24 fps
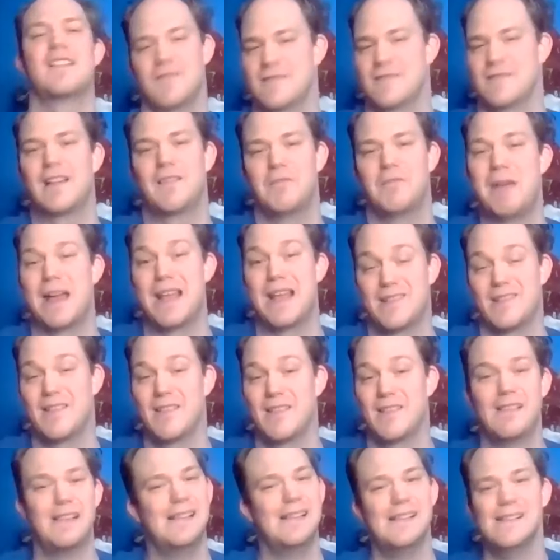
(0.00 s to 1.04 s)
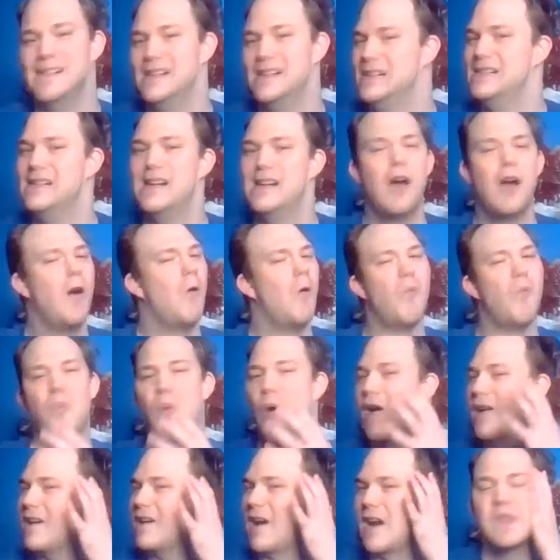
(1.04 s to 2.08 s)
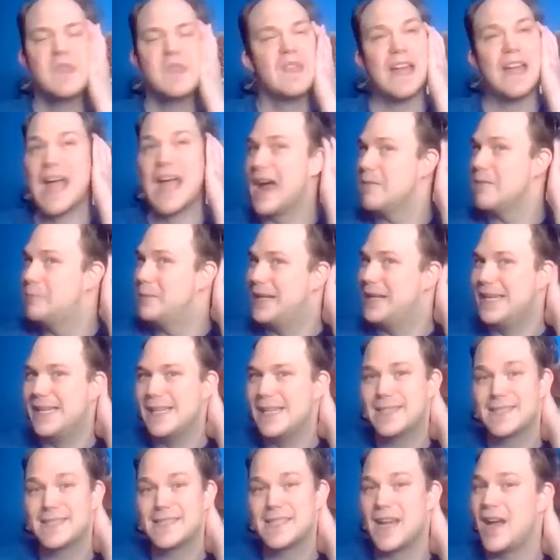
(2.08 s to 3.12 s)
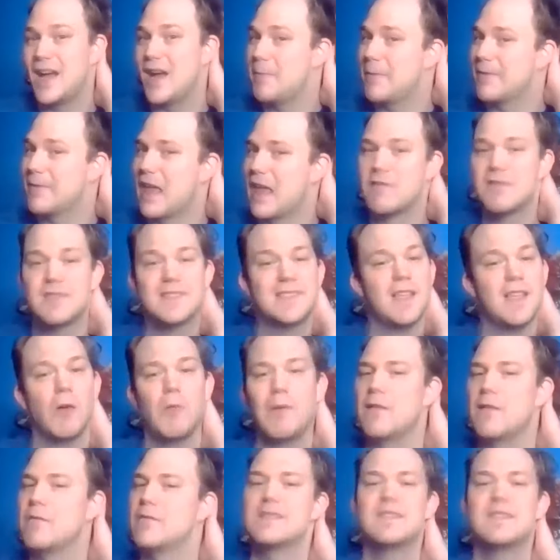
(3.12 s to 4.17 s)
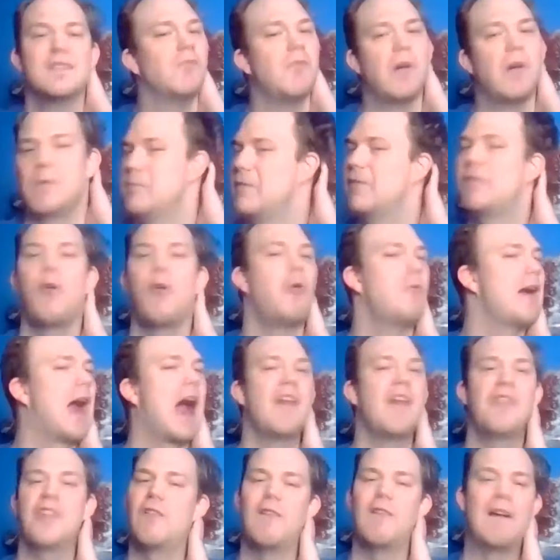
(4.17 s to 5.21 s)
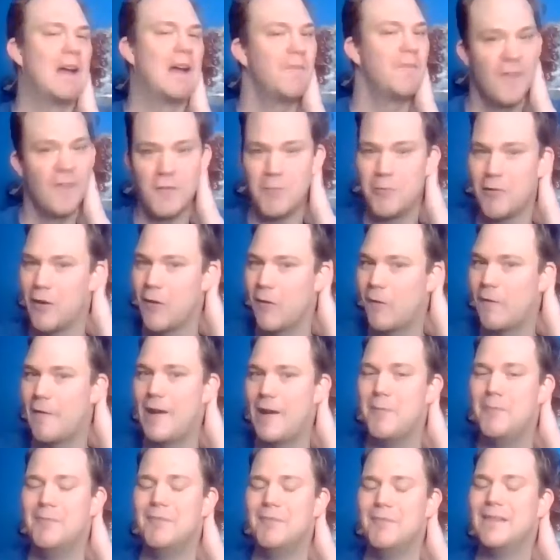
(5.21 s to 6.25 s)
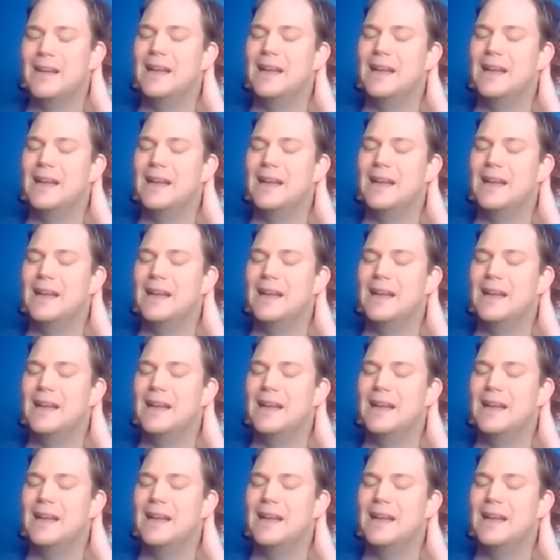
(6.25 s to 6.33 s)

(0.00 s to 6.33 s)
So it was like basically one year I think they had pizza, but that was still when it was when, before we got the grant for the program.